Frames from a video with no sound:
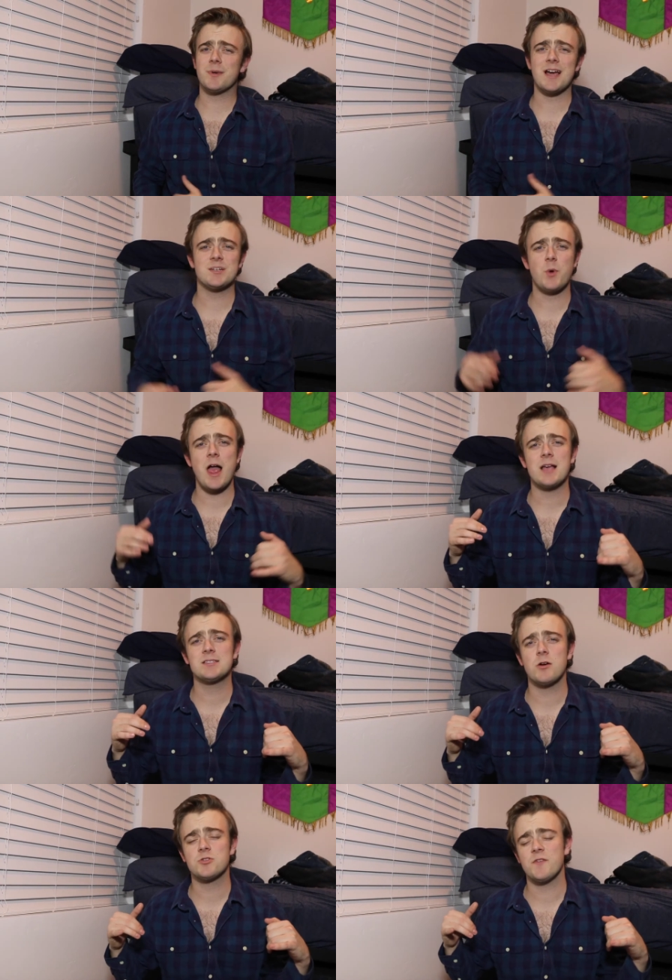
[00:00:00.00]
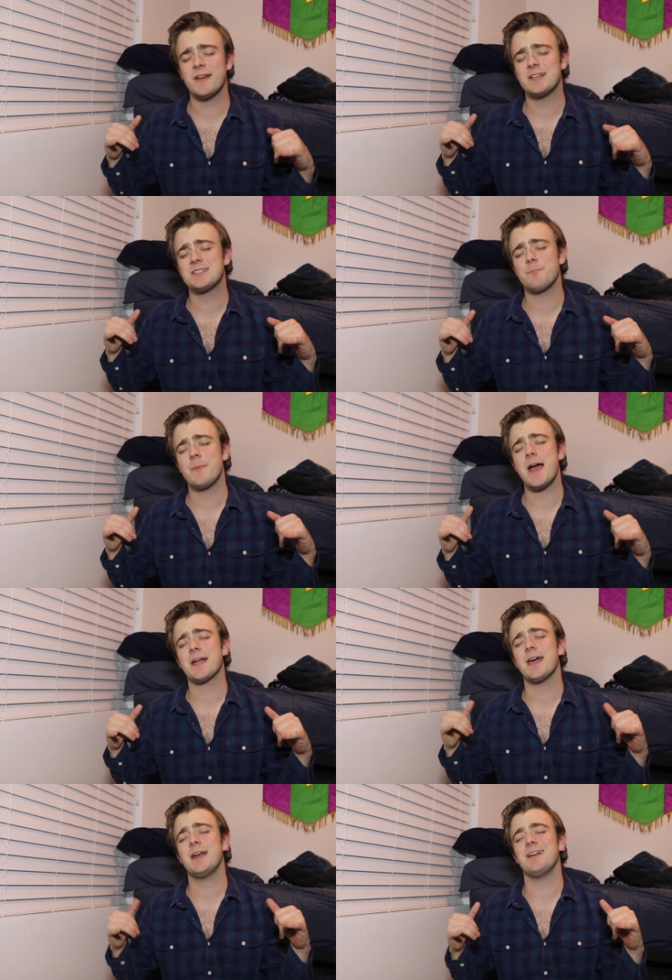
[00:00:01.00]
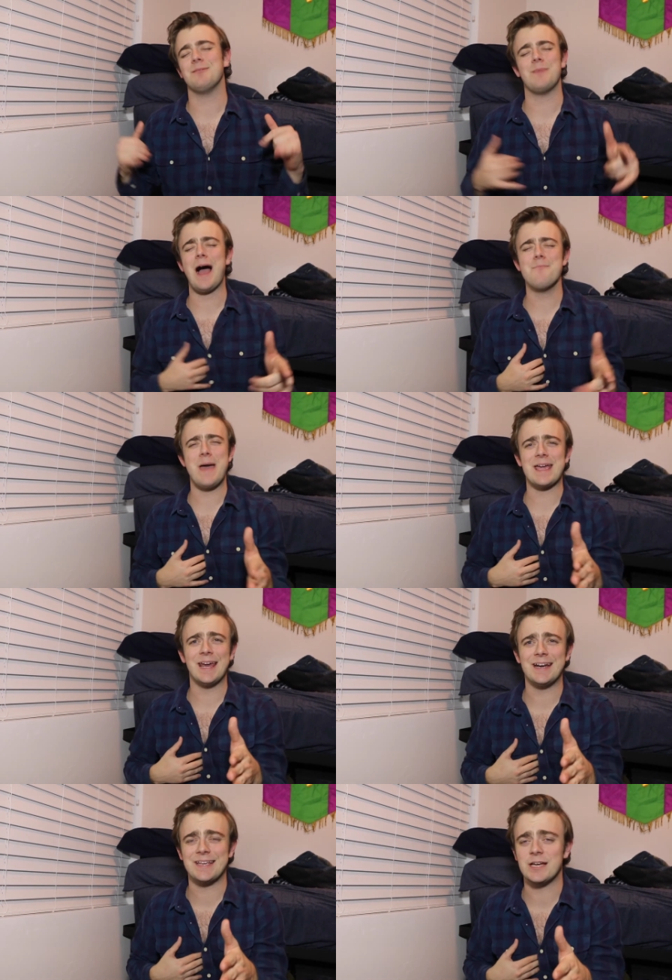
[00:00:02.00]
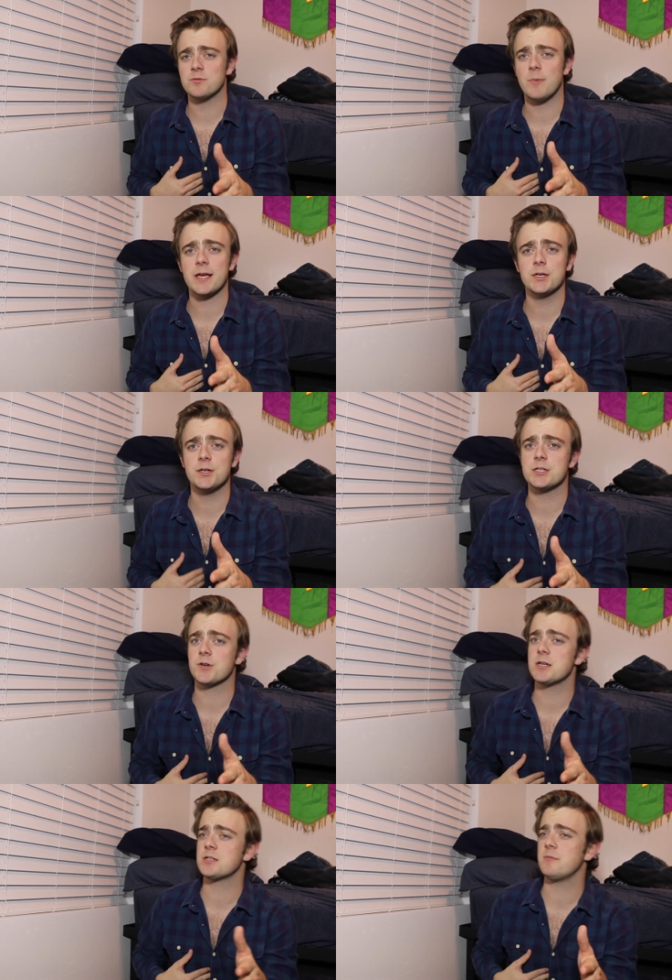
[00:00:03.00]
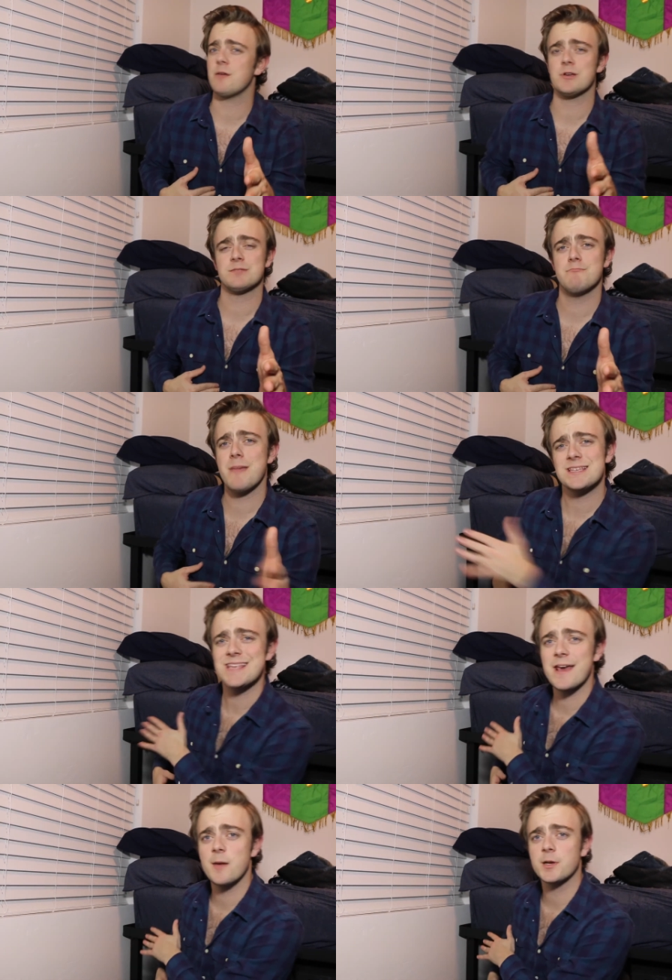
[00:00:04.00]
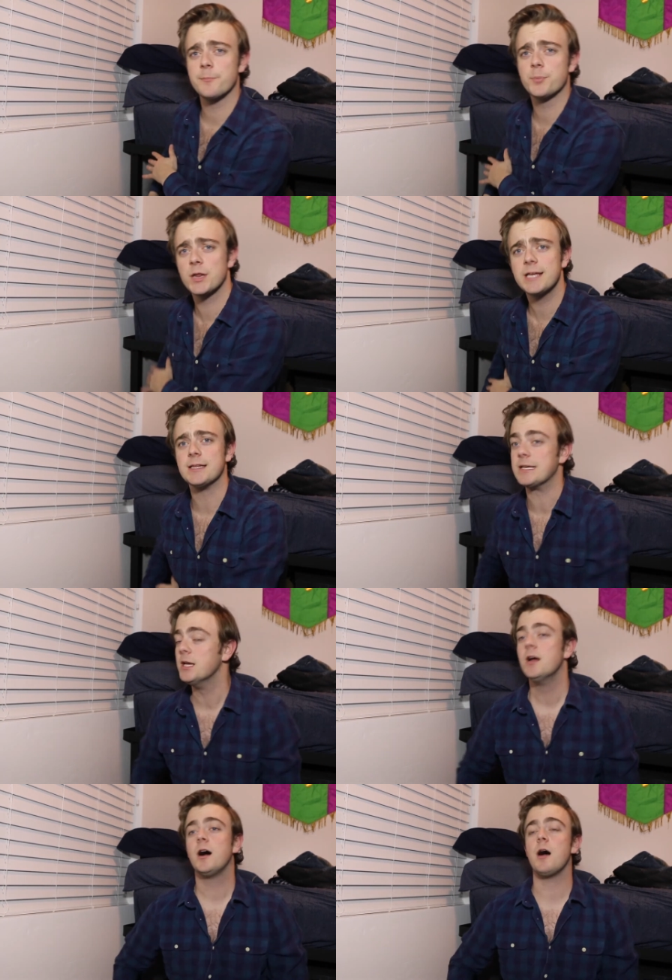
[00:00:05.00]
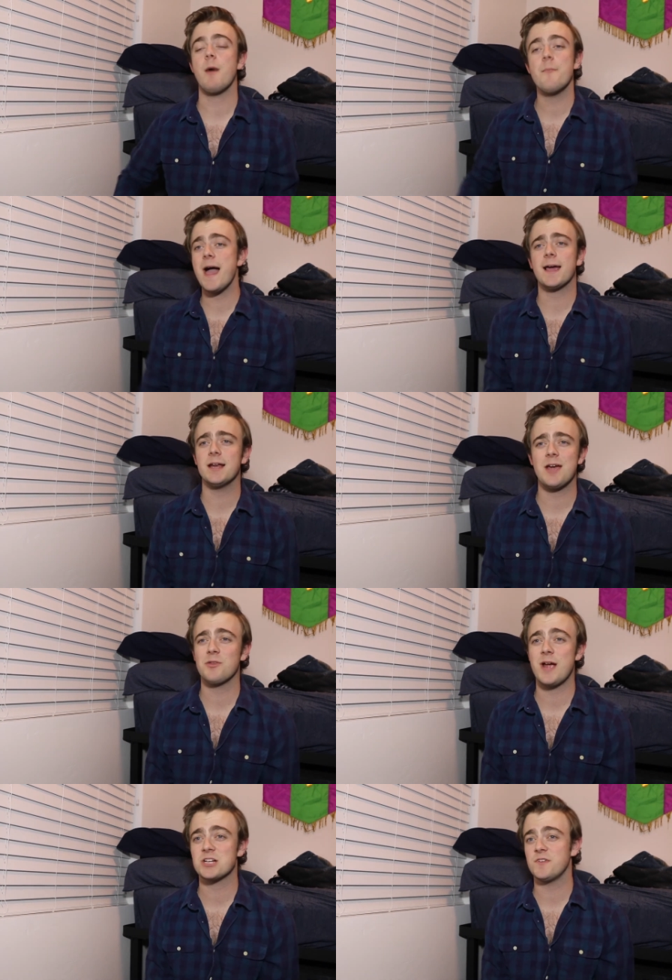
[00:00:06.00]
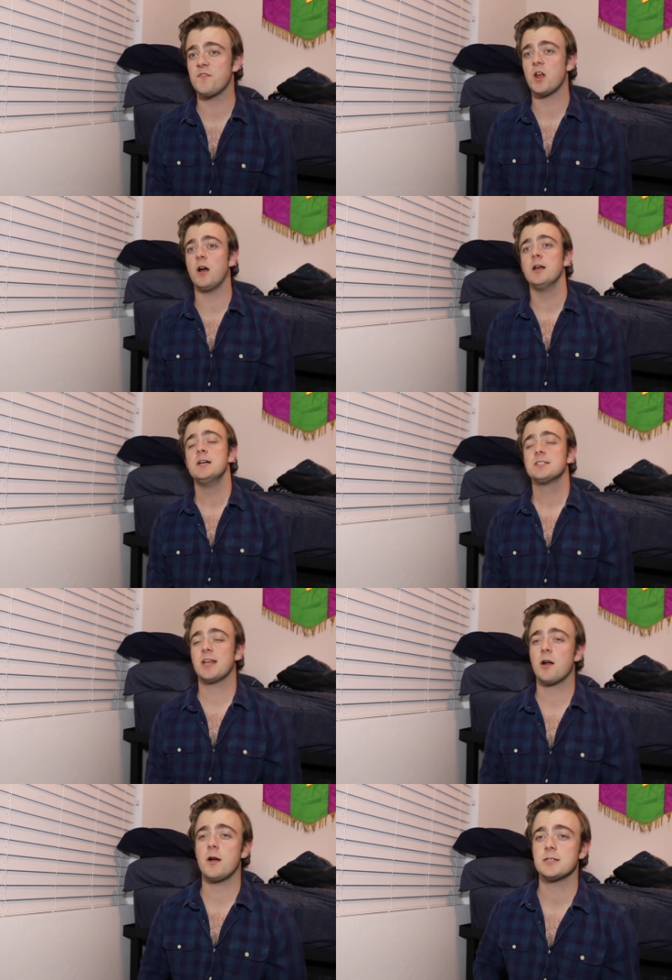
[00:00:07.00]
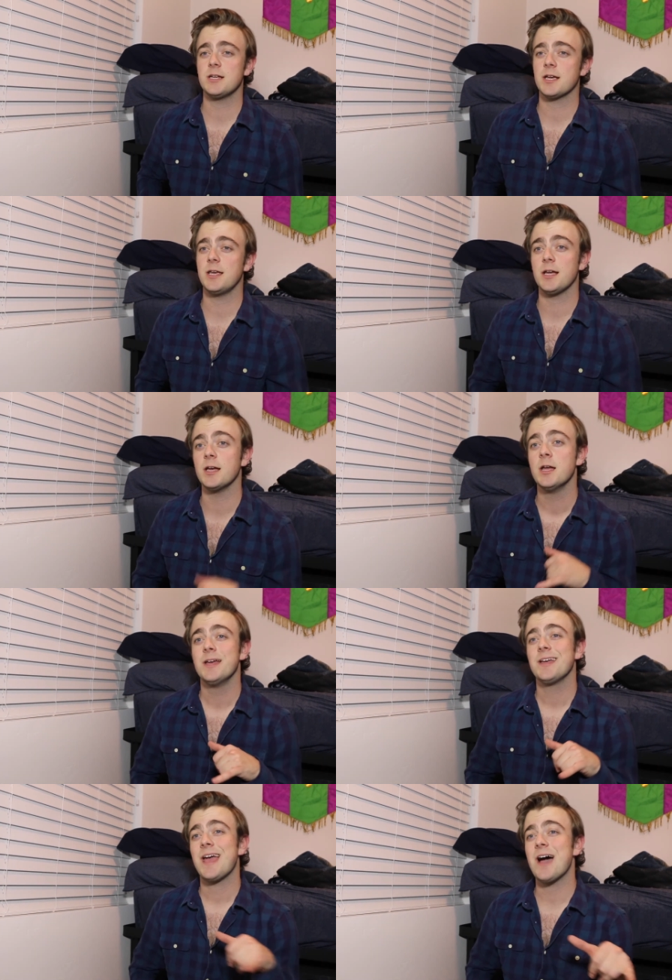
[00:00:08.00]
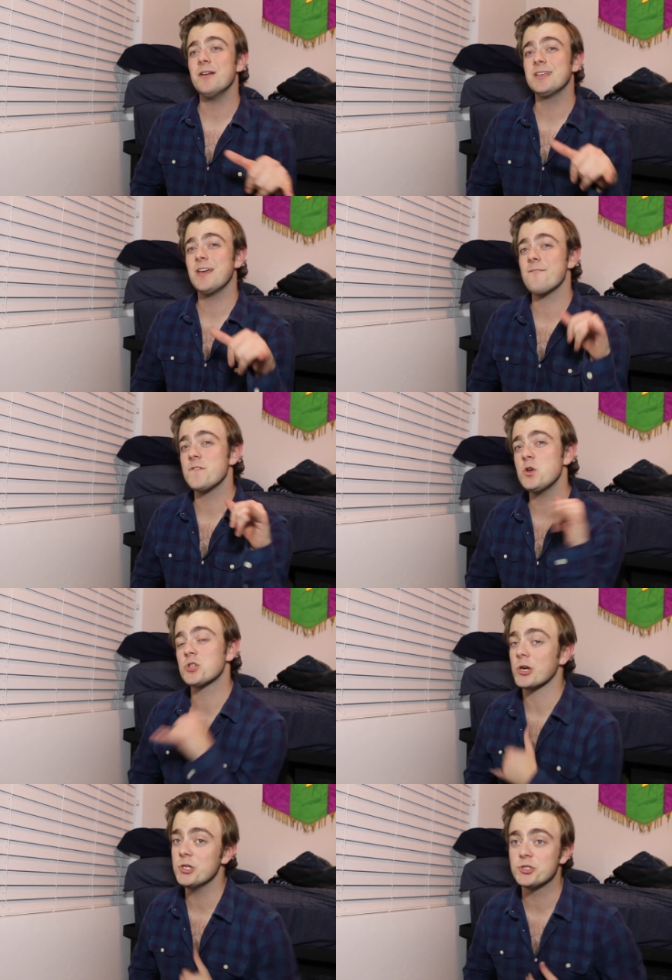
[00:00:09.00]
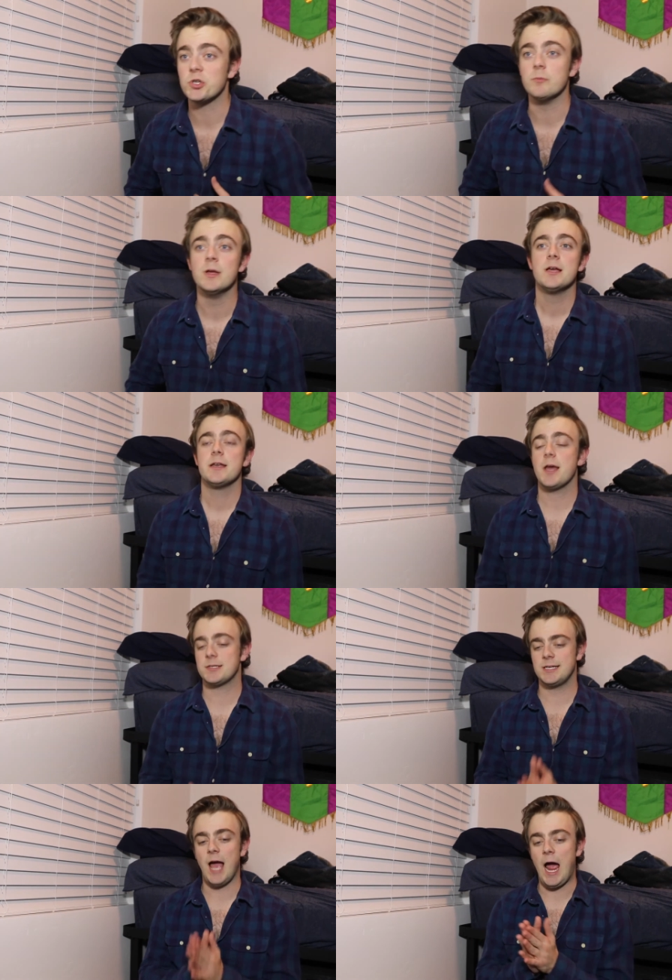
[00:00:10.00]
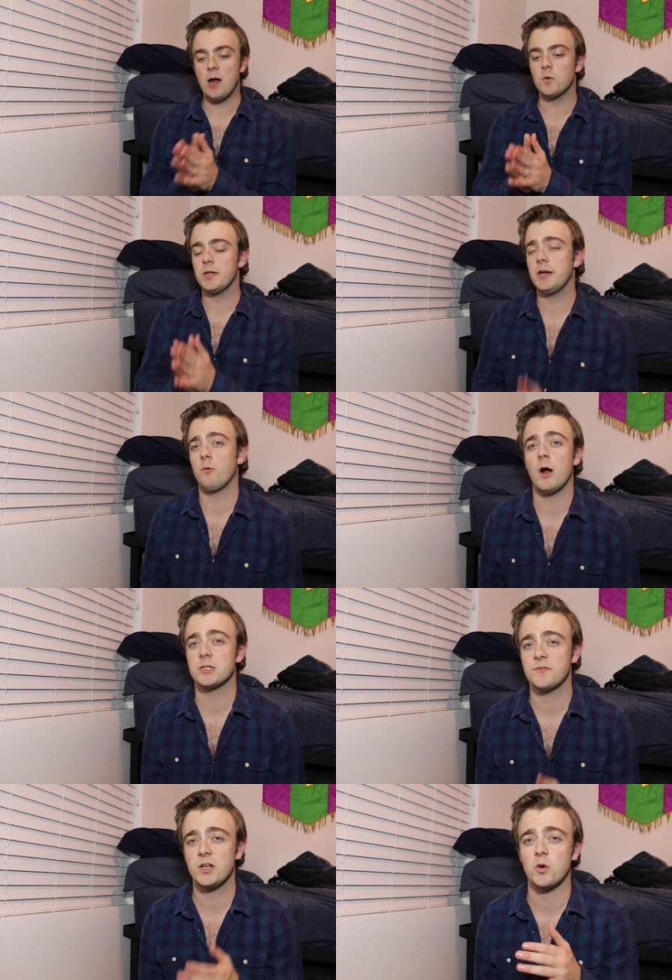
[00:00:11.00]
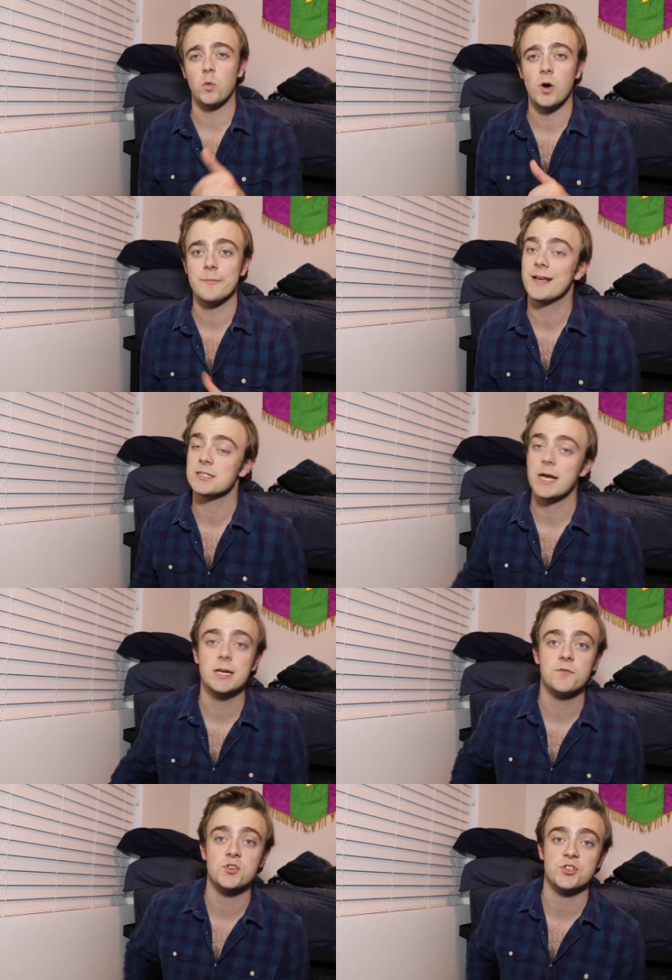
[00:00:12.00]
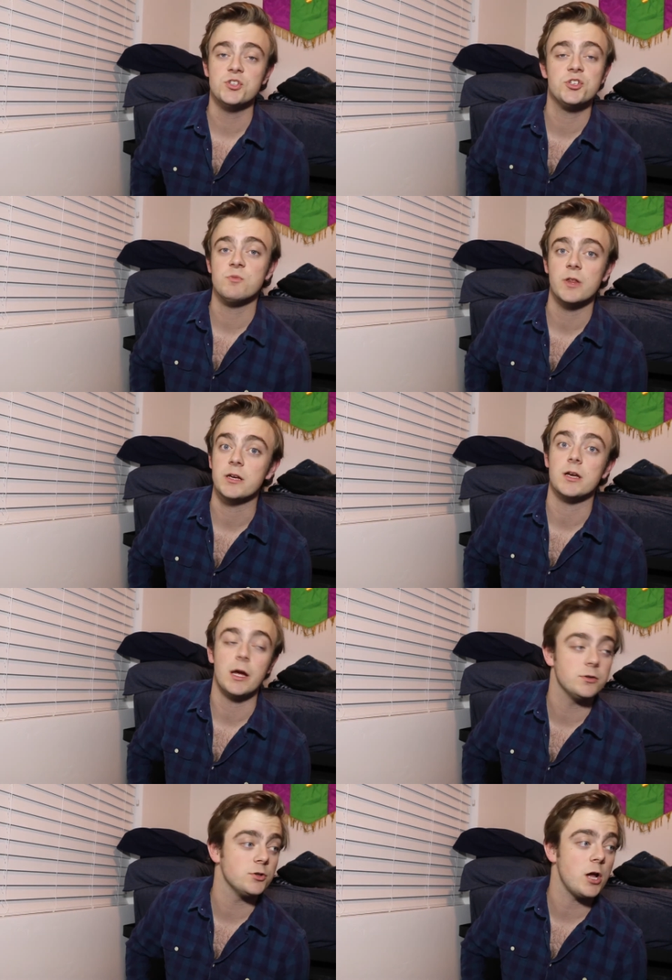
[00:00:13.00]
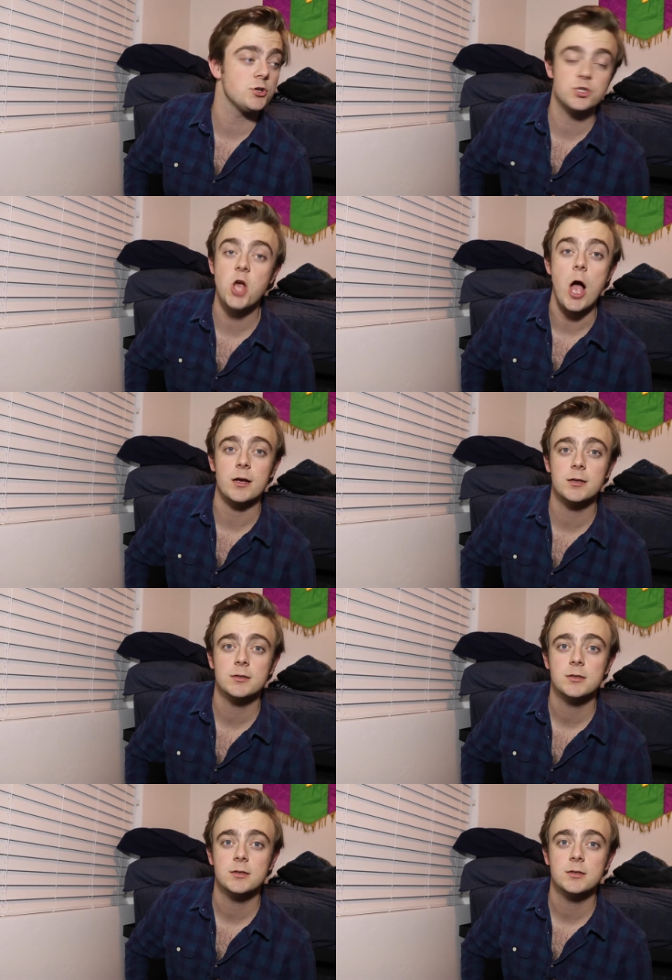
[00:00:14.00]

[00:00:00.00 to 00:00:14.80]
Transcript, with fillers: Guys, your boy Alex Dauterive, and it's back at it. I'm back at it again. My goodness gracious me, I almost messed that up completely. I'm back at it again with a reaction video for y'all. Today we're watching NigaHiga, how to get views on YouTube. Now see, I really need to watch this video, one, because I need views on YouTube. Like, I suck.